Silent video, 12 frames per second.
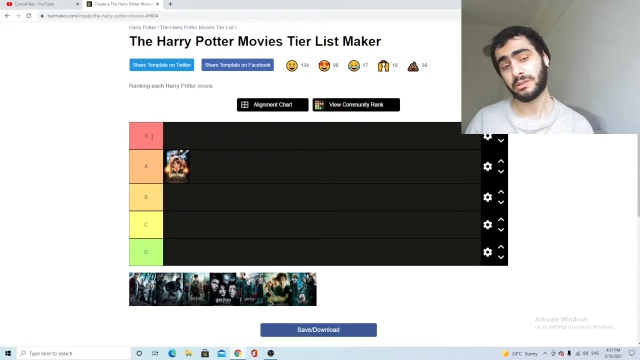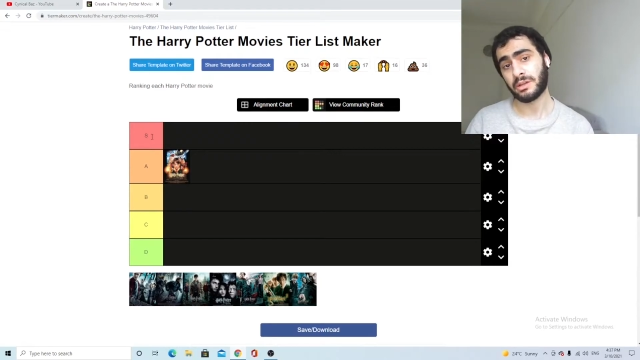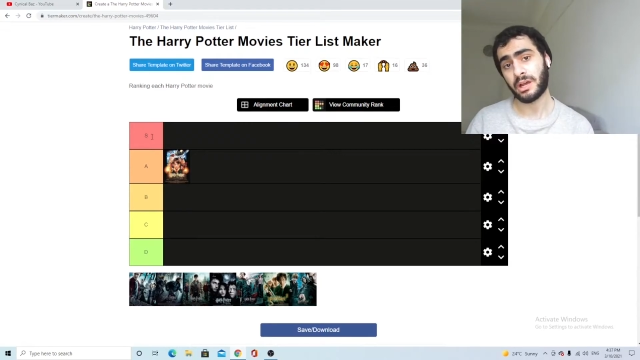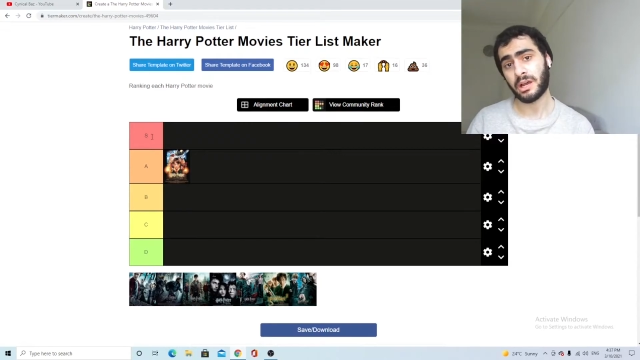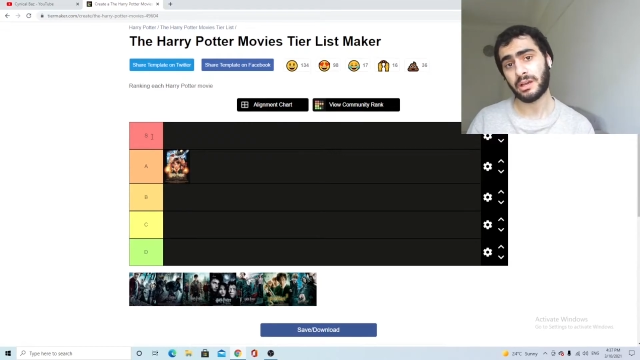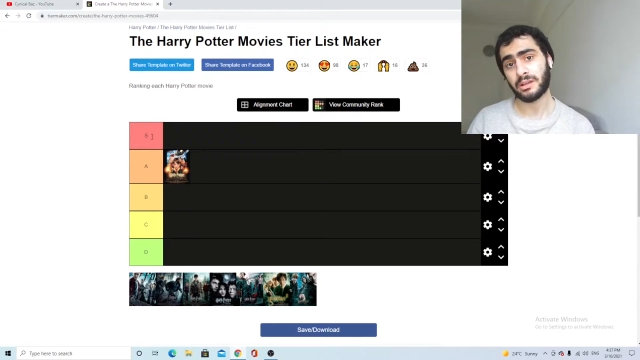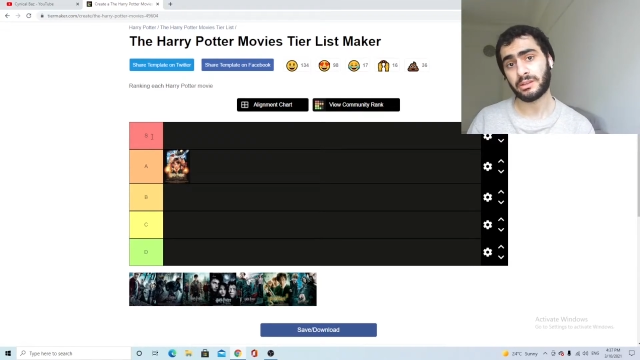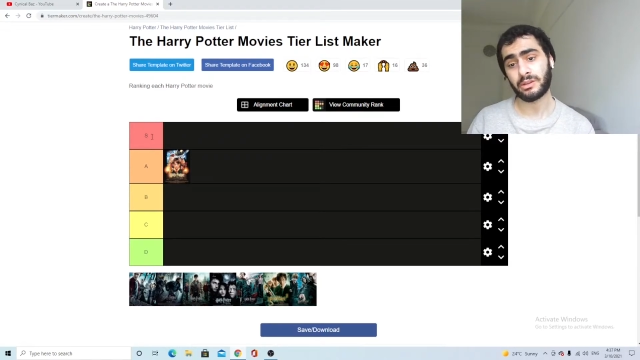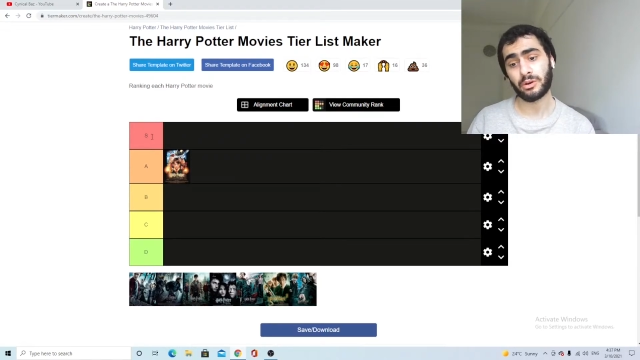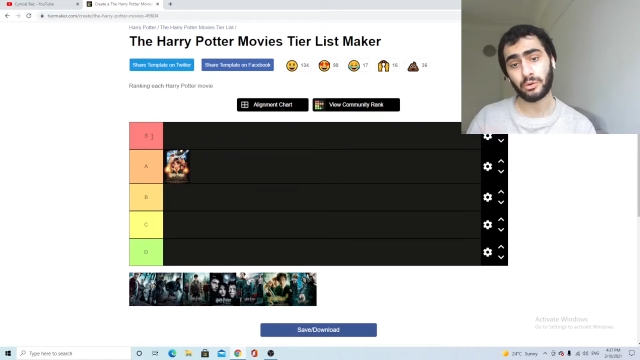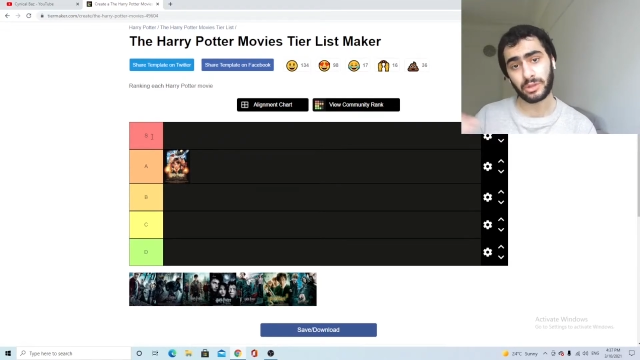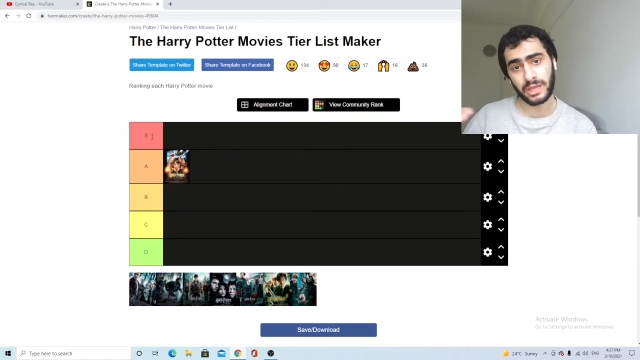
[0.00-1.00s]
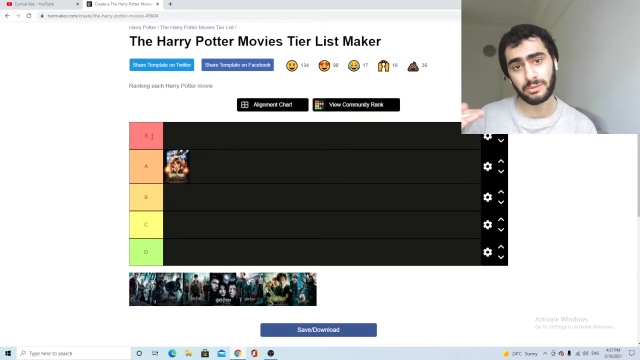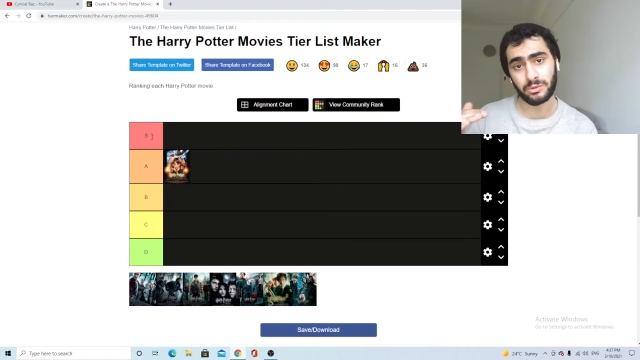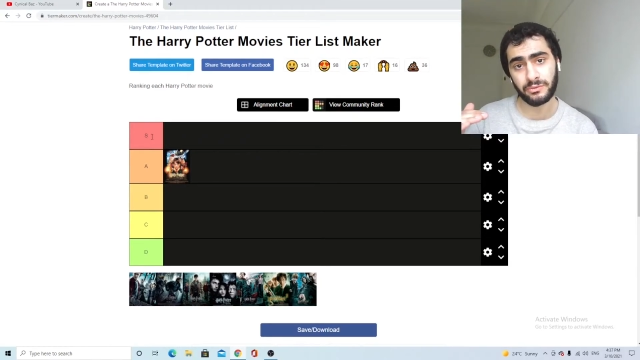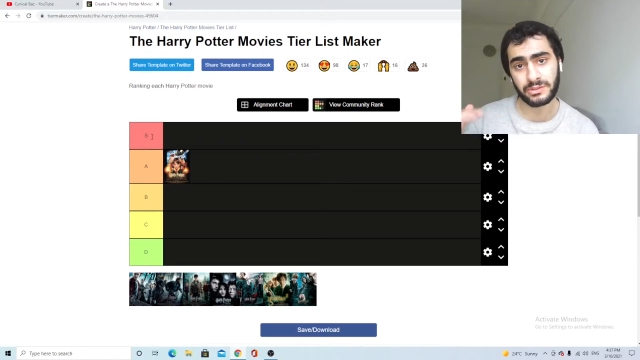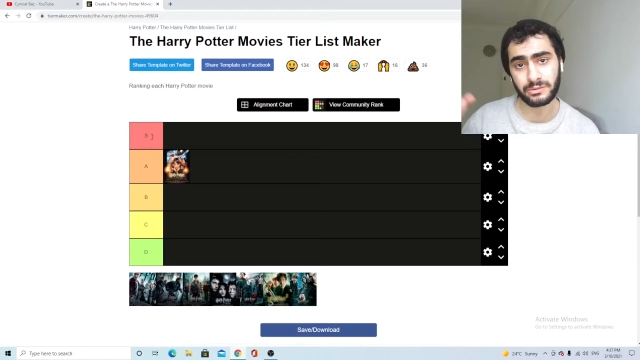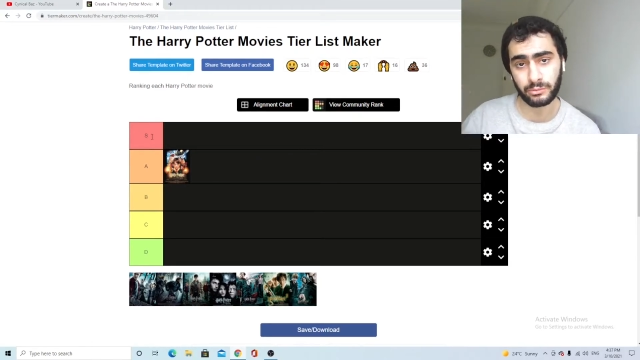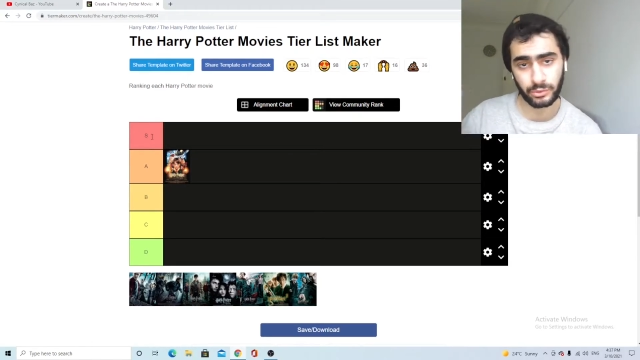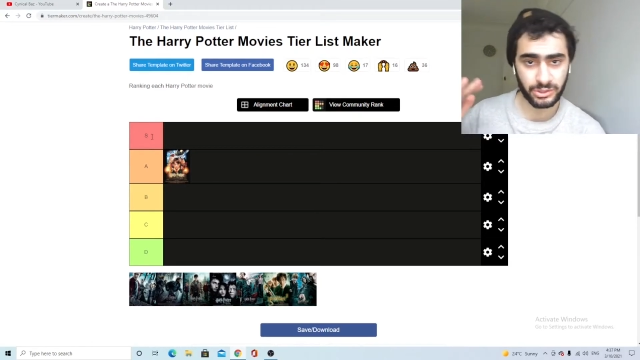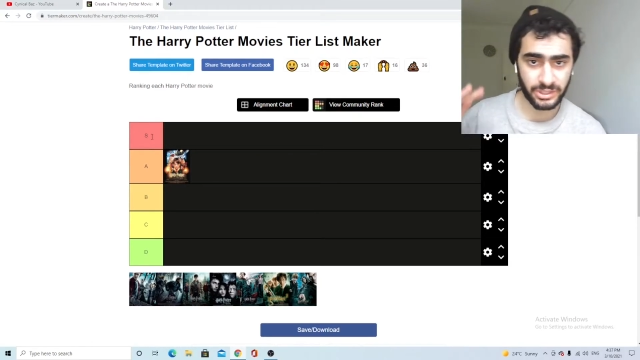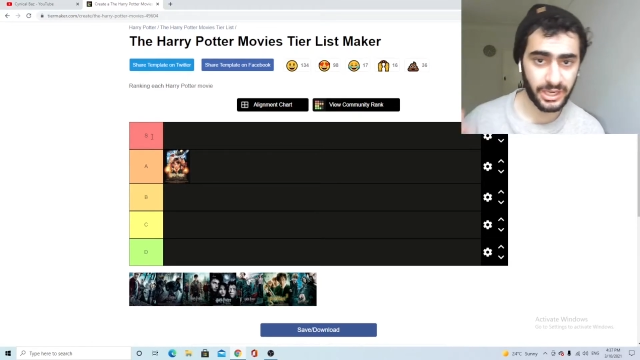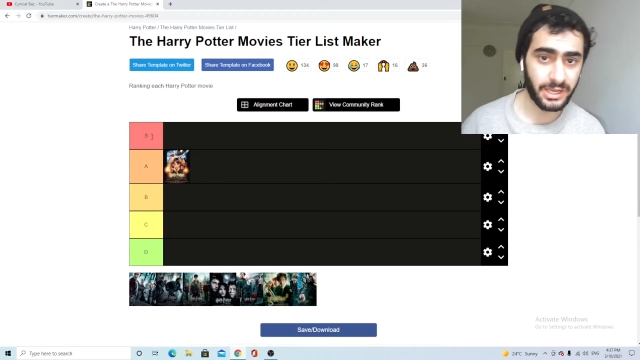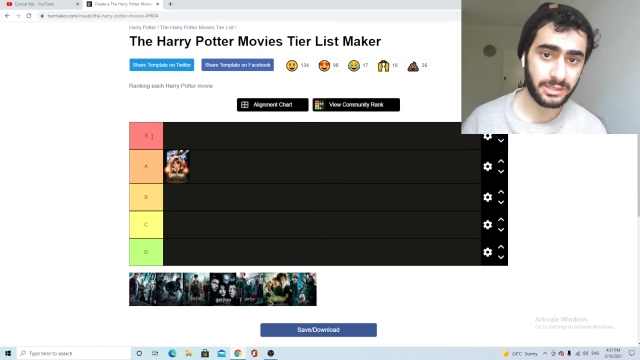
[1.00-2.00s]
all the 8 movies from 1
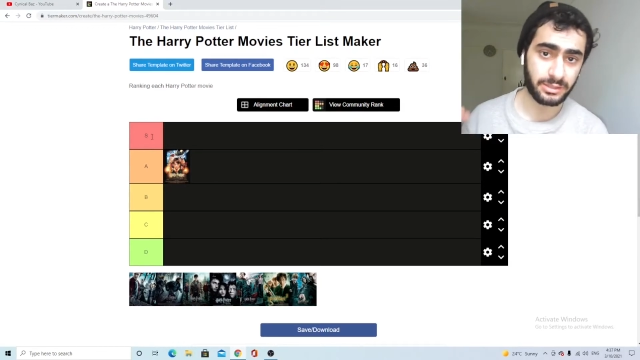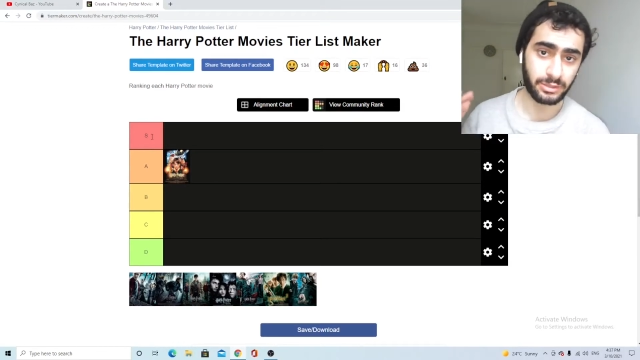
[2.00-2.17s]
to 8.